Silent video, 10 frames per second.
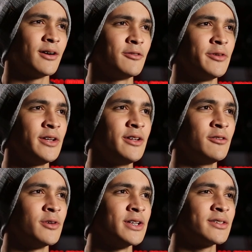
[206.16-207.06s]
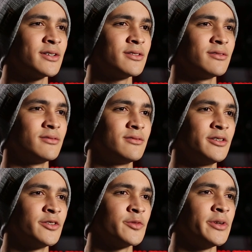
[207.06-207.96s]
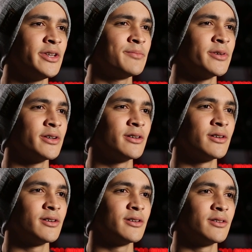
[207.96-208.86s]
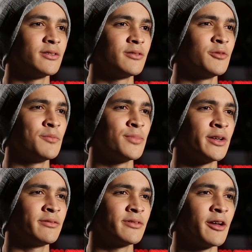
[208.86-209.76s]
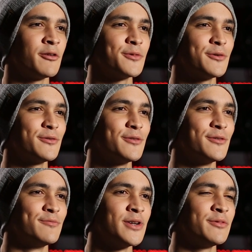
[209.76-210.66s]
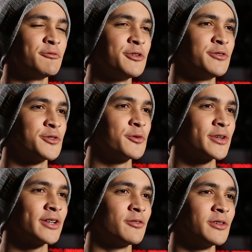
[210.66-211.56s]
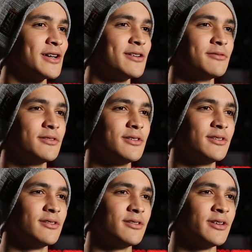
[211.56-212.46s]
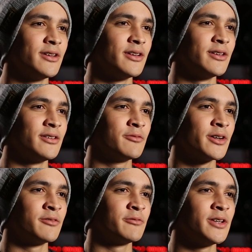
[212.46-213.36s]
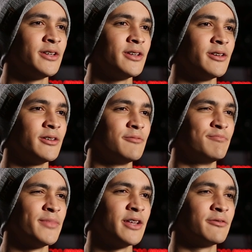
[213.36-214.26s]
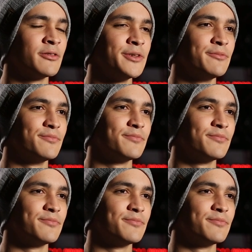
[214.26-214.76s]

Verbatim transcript: I really wanted this win, but we played terrible. Maybe we choked at one land and it was really bad for me.